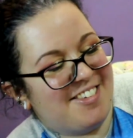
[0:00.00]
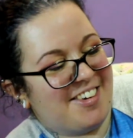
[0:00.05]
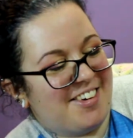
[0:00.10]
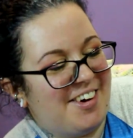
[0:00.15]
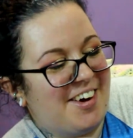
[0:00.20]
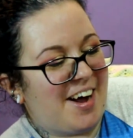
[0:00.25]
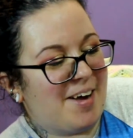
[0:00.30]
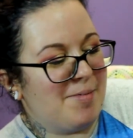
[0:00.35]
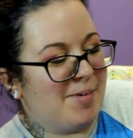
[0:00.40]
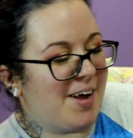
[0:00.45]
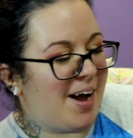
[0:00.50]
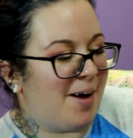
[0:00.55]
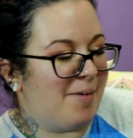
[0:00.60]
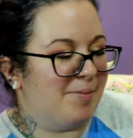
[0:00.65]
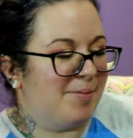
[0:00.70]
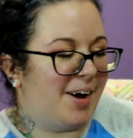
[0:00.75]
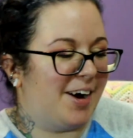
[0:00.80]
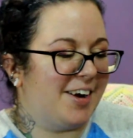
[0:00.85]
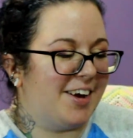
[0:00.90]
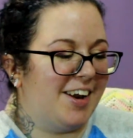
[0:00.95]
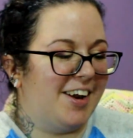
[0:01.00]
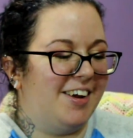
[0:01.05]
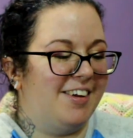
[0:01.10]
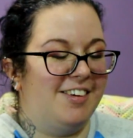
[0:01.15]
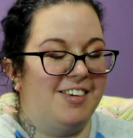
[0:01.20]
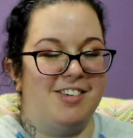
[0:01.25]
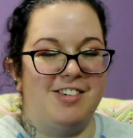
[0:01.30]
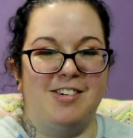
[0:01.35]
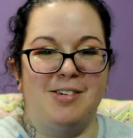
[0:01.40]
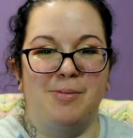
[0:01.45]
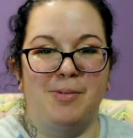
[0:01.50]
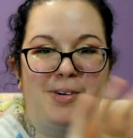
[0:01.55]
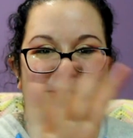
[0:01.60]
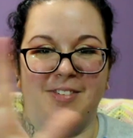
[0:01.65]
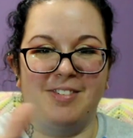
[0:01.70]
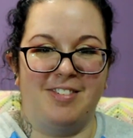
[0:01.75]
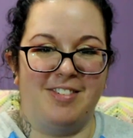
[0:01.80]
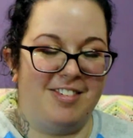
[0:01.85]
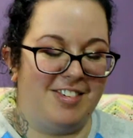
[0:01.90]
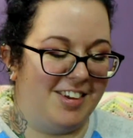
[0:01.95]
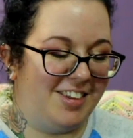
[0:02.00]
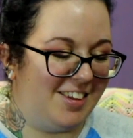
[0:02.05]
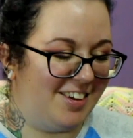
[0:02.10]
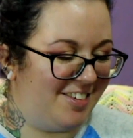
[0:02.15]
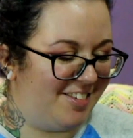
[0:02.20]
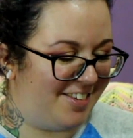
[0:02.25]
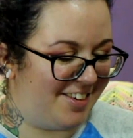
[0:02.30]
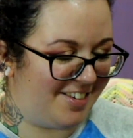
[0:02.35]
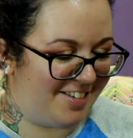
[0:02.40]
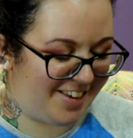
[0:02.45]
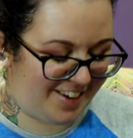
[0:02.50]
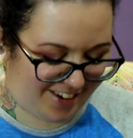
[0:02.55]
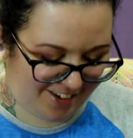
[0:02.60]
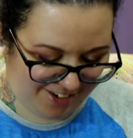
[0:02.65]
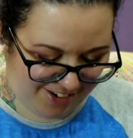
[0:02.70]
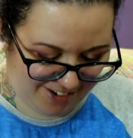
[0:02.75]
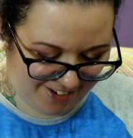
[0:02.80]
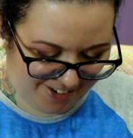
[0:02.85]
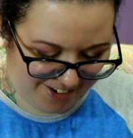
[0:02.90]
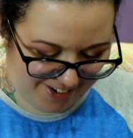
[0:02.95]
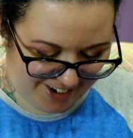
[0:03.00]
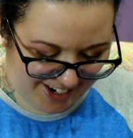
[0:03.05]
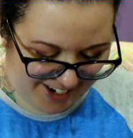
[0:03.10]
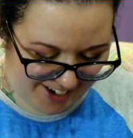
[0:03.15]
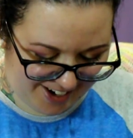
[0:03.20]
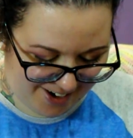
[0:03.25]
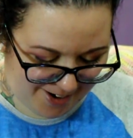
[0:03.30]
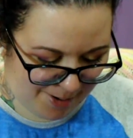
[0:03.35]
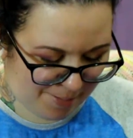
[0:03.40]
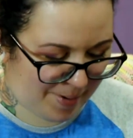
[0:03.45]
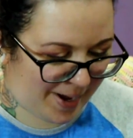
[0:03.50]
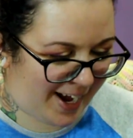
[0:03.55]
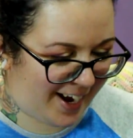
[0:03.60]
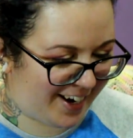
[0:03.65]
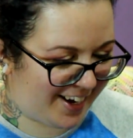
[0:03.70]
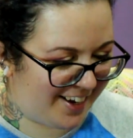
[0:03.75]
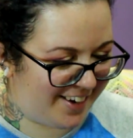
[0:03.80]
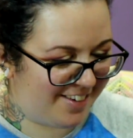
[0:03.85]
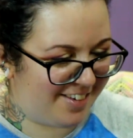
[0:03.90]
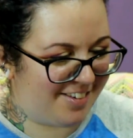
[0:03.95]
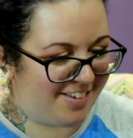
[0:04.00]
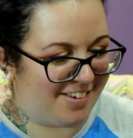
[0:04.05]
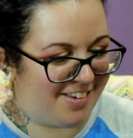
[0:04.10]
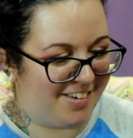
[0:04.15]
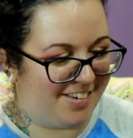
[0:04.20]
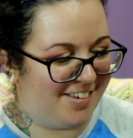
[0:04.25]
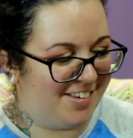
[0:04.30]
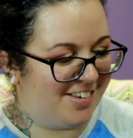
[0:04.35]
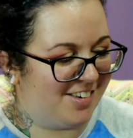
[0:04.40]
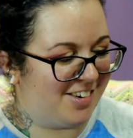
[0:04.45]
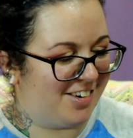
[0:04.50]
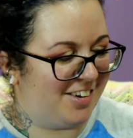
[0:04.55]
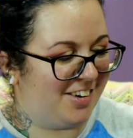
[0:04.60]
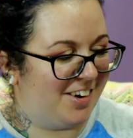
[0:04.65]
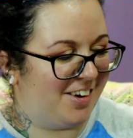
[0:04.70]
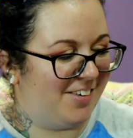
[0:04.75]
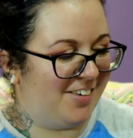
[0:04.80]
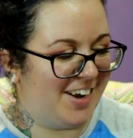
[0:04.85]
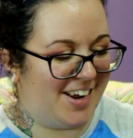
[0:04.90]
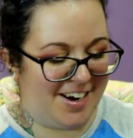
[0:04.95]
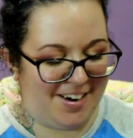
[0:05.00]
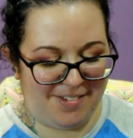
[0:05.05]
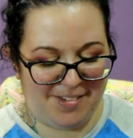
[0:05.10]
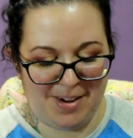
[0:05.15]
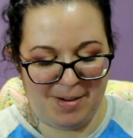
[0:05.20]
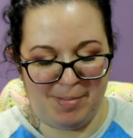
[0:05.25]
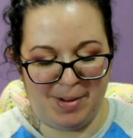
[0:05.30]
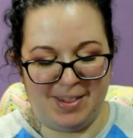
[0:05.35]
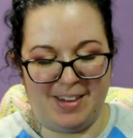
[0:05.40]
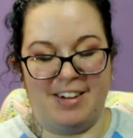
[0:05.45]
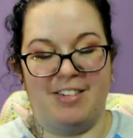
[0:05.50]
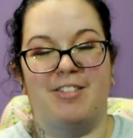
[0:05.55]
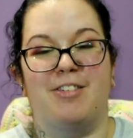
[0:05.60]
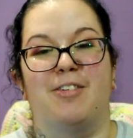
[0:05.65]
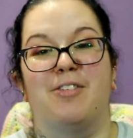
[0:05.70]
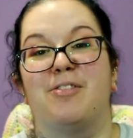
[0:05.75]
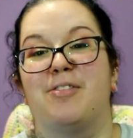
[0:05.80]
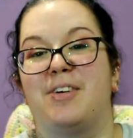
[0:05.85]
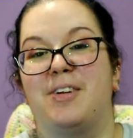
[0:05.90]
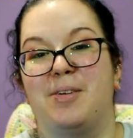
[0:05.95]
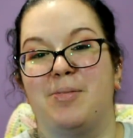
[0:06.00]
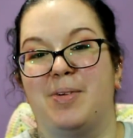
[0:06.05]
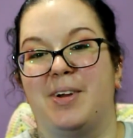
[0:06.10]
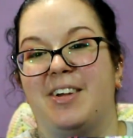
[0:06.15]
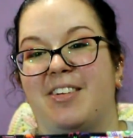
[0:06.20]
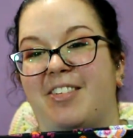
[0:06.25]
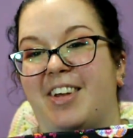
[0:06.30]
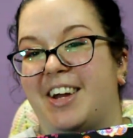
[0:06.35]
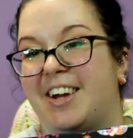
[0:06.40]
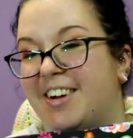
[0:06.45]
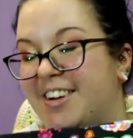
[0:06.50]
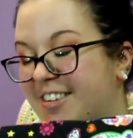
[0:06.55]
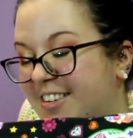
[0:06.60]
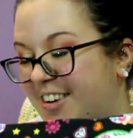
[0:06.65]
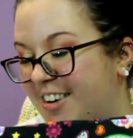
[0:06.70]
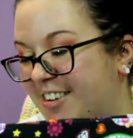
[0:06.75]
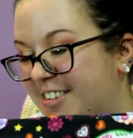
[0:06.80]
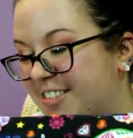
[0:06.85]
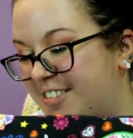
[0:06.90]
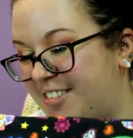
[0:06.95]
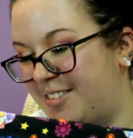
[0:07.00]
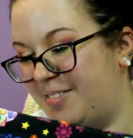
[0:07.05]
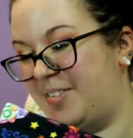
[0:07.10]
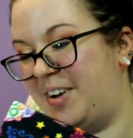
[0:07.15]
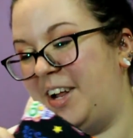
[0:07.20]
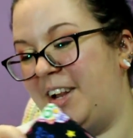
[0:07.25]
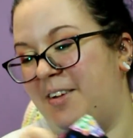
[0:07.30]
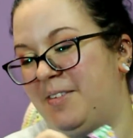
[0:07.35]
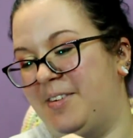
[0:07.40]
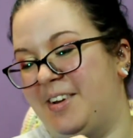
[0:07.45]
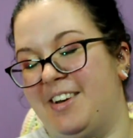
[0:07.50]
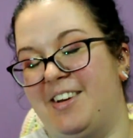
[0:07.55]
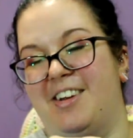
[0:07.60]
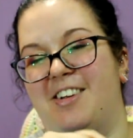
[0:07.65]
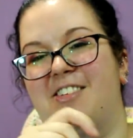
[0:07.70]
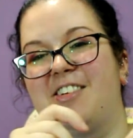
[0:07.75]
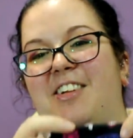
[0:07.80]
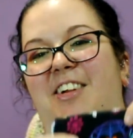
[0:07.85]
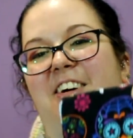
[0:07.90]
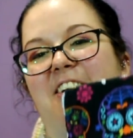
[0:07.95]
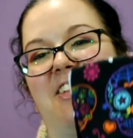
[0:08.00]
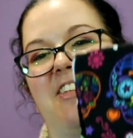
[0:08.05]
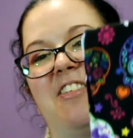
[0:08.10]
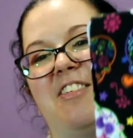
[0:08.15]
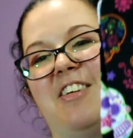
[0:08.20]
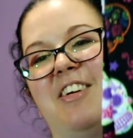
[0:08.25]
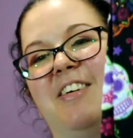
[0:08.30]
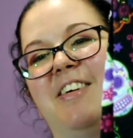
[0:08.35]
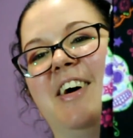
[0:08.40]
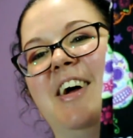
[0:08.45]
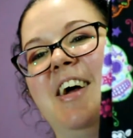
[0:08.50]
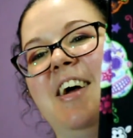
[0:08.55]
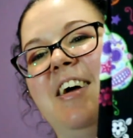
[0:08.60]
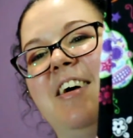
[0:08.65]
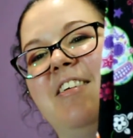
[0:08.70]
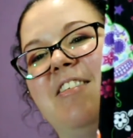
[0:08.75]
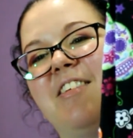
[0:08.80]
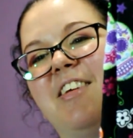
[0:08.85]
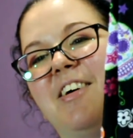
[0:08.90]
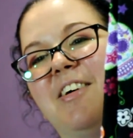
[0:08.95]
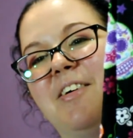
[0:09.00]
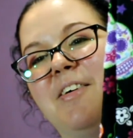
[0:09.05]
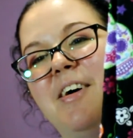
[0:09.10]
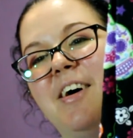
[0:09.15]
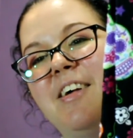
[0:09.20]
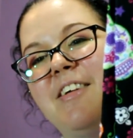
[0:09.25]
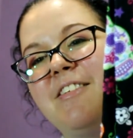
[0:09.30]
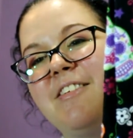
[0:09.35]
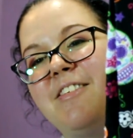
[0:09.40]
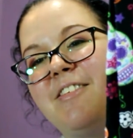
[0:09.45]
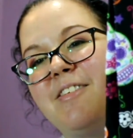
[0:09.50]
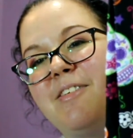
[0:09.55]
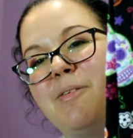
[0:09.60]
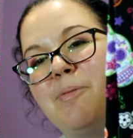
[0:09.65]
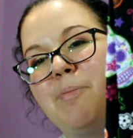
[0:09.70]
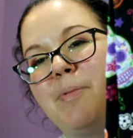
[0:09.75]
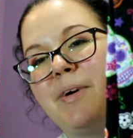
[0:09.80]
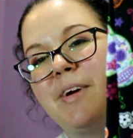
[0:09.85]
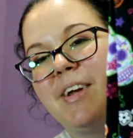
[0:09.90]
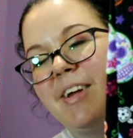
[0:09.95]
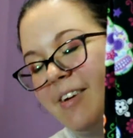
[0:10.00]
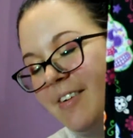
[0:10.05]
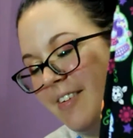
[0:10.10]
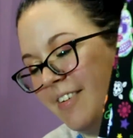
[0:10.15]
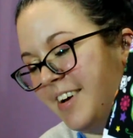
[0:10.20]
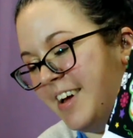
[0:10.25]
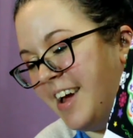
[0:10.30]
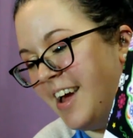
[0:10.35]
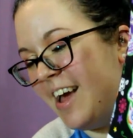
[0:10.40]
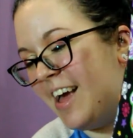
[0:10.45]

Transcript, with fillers: so I mean I'm not gonna she won't see this until she's already got her package so she'll know anyway but that's so funny because I got her some Halloween dishcloths too so super cute.